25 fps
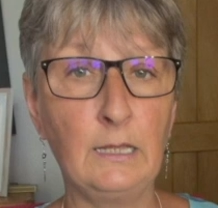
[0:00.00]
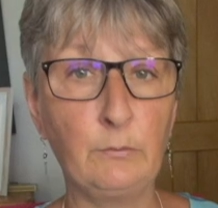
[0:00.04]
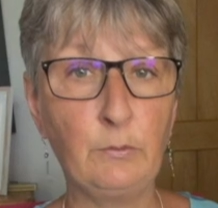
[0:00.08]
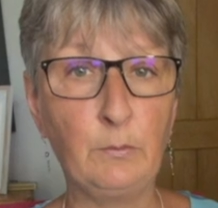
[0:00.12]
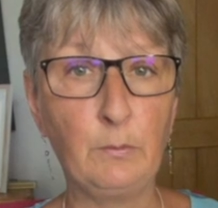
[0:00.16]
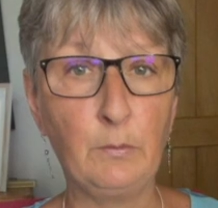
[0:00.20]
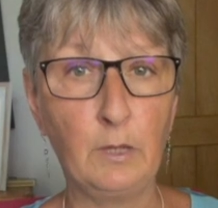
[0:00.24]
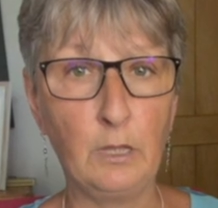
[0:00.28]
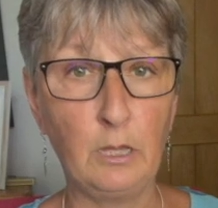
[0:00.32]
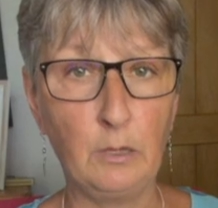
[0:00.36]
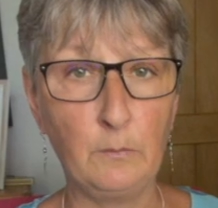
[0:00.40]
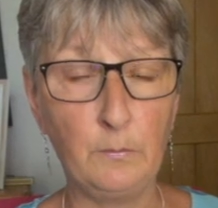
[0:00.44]

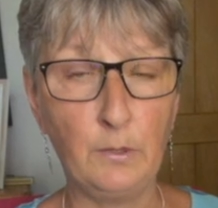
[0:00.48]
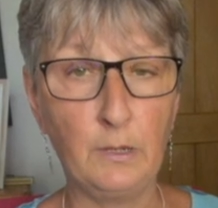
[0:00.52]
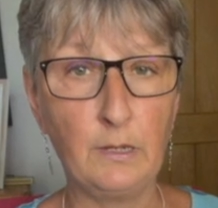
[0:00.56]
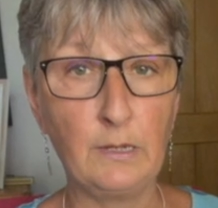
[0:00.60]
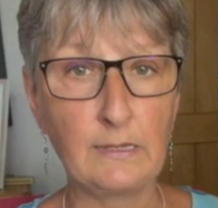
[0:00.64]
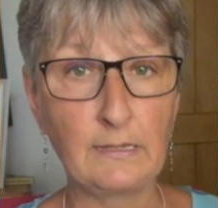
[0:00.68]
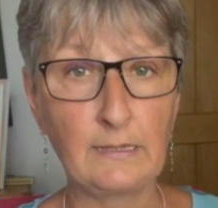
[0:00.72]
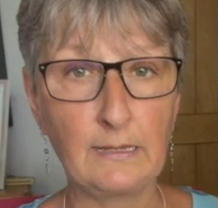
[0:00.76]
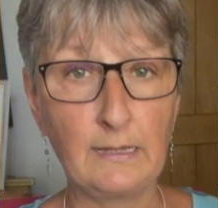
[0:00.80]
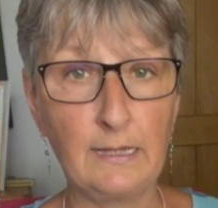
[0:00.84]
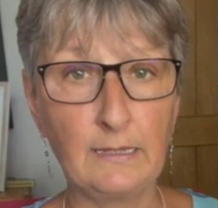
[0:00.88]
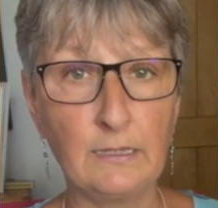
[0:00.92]
with my own
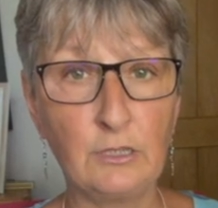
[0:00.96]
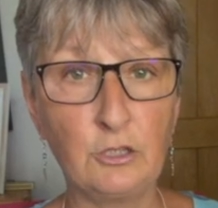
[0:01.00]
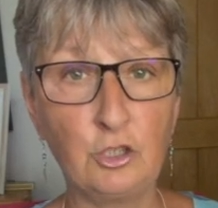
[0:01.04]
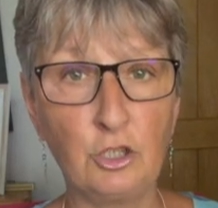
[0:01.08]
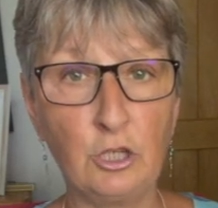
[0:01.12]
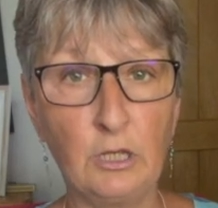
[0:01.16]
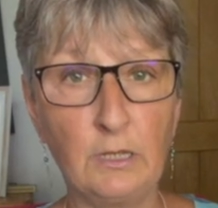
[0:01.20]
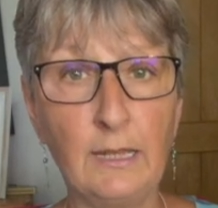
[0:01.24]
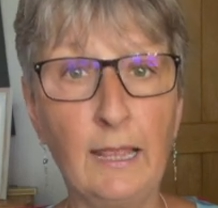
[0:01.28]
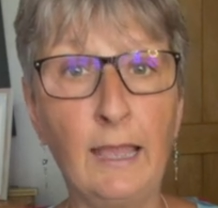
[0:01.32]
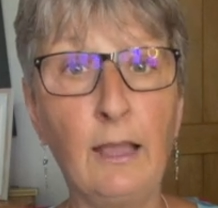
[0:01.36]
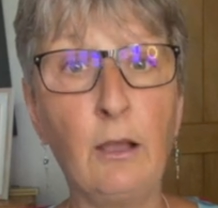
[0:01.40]
personal
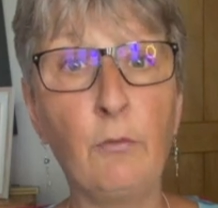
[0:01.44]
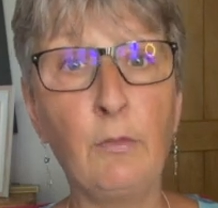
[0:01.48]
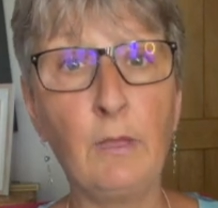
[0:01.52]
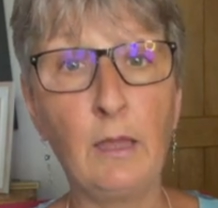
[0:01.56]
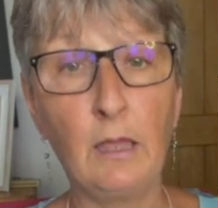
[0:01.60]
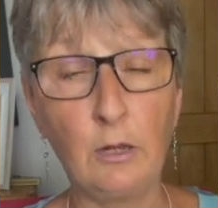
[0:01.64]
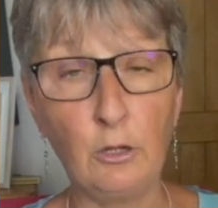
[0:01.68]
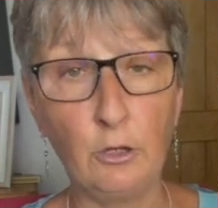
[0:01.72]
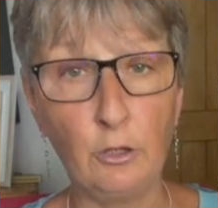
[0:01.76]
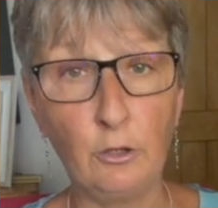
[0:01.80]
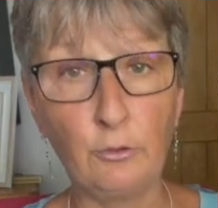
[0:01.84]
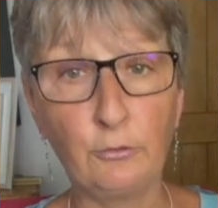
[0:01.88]
energy and how
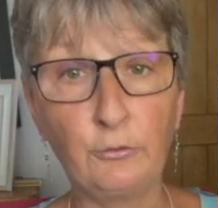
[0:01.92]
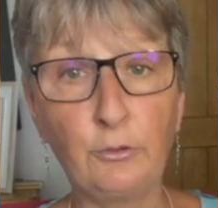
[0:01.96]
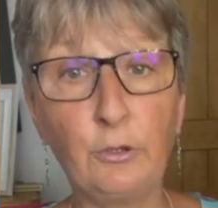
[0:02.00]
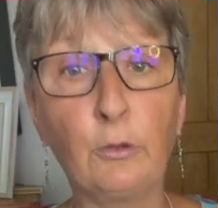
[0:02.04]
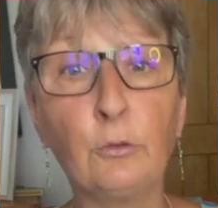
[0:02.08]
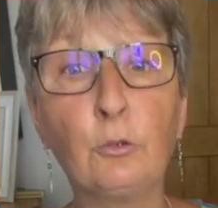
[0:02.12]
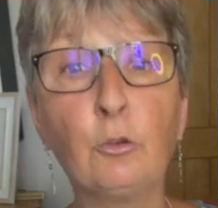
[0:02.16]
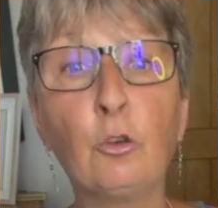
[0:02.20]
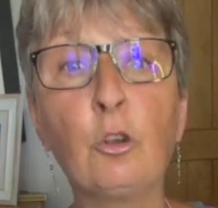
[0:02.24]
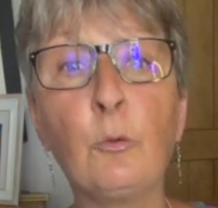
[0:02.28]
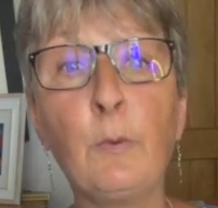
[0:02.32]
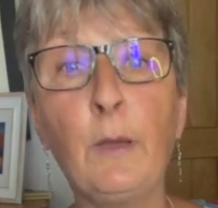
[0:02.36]
that looked. So I'll
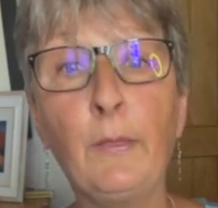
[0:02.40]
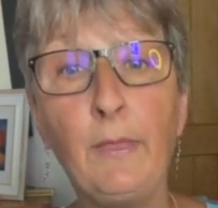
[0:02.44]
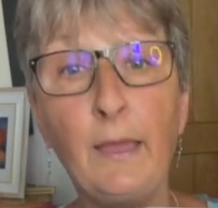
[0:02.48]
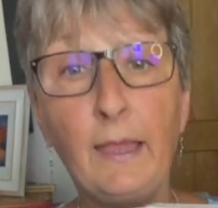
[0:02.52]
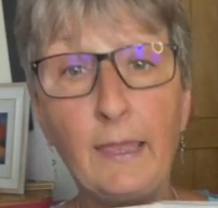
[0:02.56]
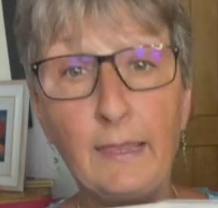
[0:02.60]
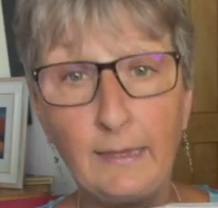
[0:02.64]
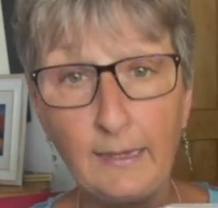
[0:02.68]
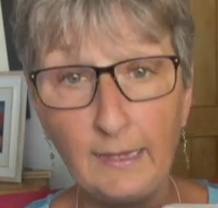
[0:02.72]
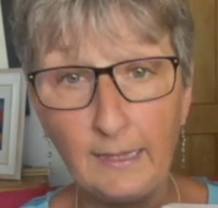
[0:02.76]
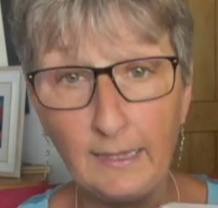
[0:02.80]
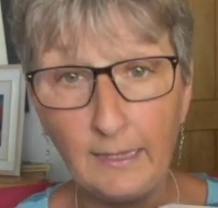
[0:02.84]
talk about
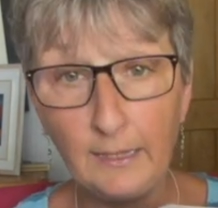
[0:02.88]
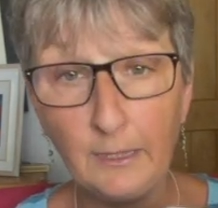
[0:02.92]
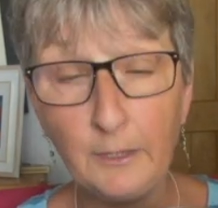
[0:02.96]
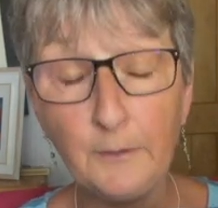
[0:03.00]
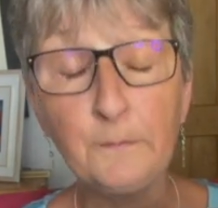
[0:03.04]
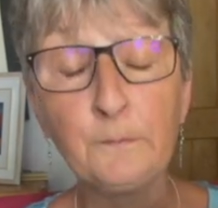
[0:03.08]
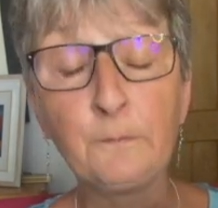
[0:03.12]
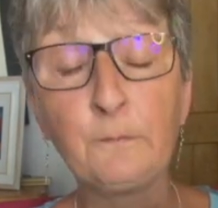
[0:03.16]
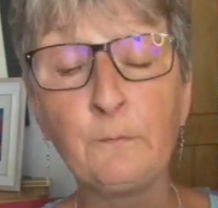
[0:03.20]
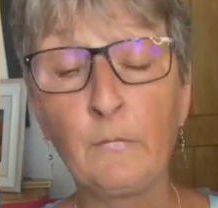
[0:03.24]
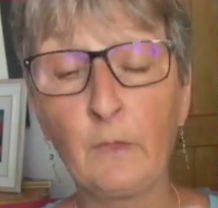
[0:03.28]
that in here.